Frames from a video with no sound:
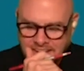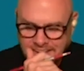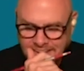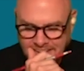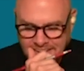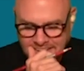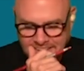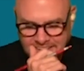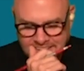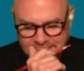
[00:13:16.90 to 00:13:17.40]

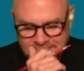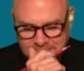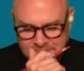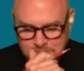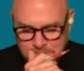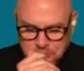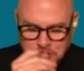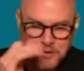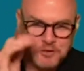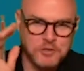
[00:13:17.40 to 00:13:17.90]
and
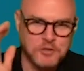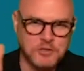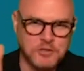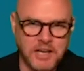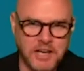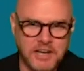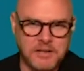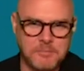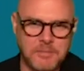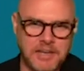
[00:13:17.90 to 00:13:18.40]

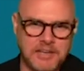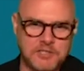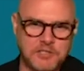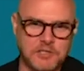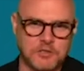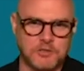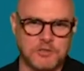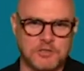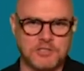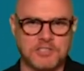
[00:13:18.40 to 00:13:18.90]

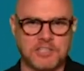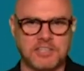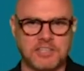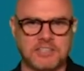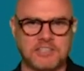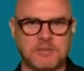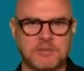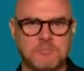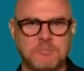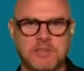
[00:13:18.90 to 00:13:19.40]
UnitedMasters
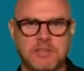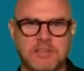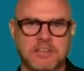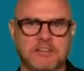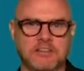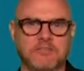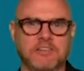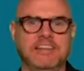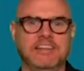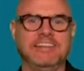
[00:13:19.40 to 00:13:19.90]
is a bit
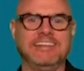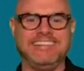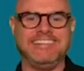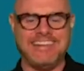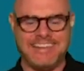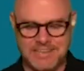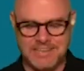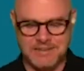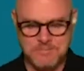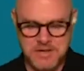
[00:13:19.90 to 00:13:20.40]
of an
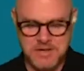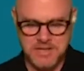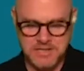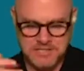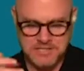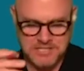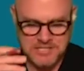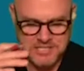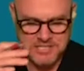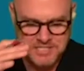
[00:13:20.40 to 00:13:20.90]

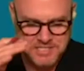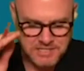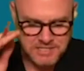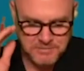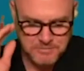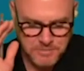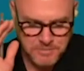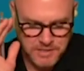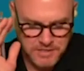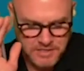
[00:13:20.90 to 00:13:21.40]
enigma to
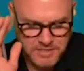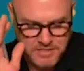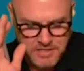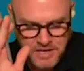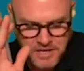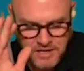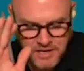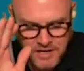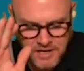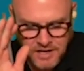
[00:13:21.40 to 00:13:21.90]
me.
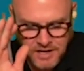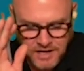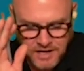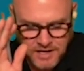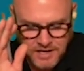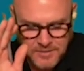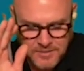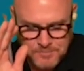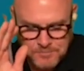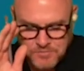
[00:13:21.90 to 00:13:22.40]

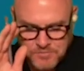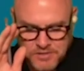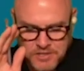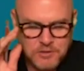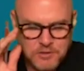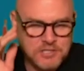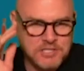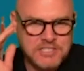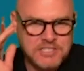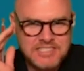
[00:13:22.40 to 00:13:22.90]

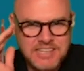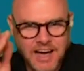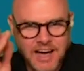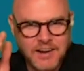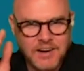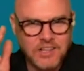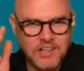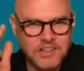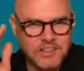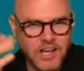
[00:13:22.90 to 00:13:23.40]
There's
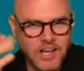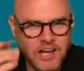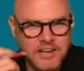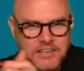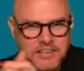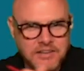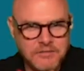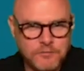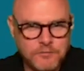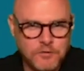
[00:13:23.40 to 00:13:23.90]
not a lot
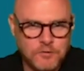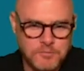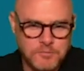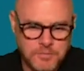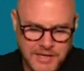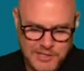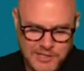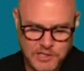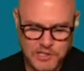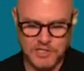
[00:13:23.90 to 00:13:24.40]
of
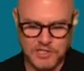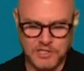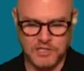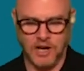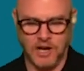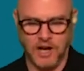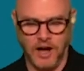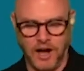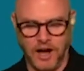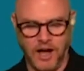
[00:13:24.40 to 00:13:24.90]
information
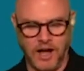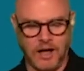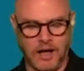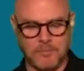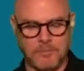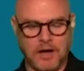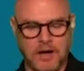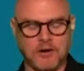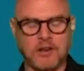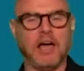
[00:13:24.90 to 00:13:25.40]

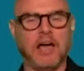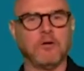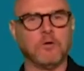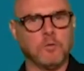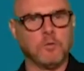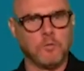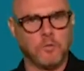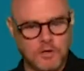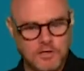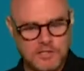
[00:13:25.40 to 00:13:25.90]
about how
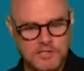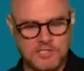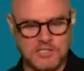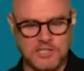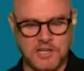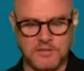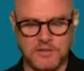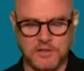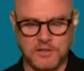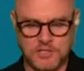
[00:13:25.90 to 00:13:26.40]
it works
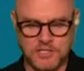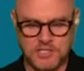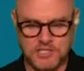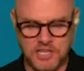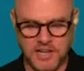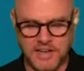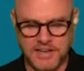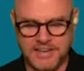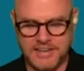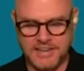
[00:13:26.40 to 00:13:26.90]
on their
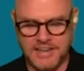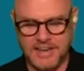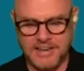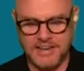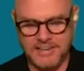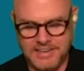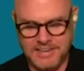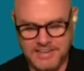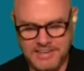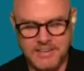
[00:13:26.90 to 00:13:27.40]
site.
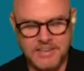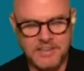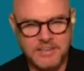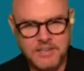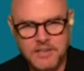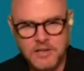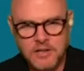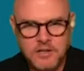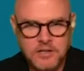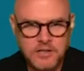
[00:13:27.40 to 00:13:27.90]
Any
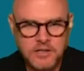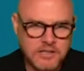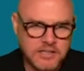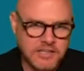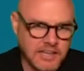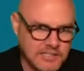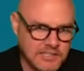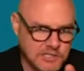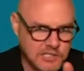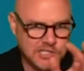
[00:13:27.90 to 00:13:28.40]

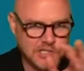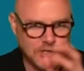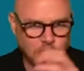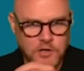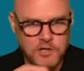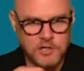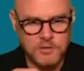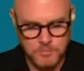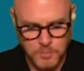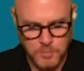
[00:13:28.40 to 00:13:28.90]
get
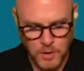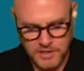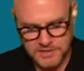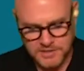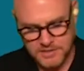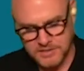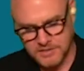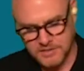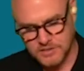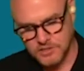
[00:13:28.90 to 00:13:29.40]
started
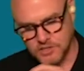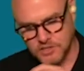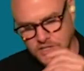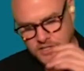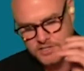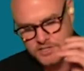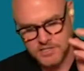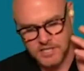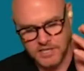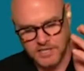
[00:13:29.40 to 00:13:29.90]
button
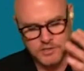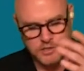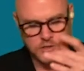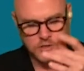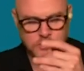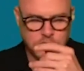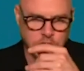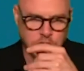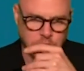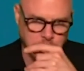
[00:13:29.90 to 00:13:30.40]
just takes
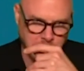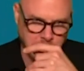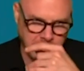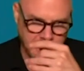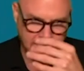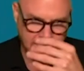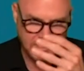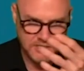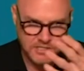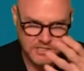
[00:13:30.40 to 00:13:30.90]
you to a
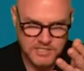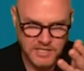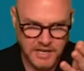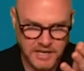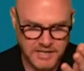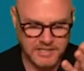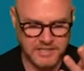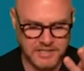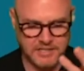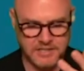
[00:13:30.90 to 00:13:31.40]
page
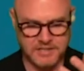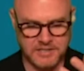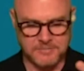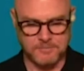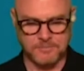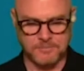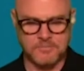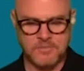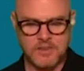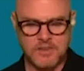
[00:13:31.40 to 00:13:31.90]
saying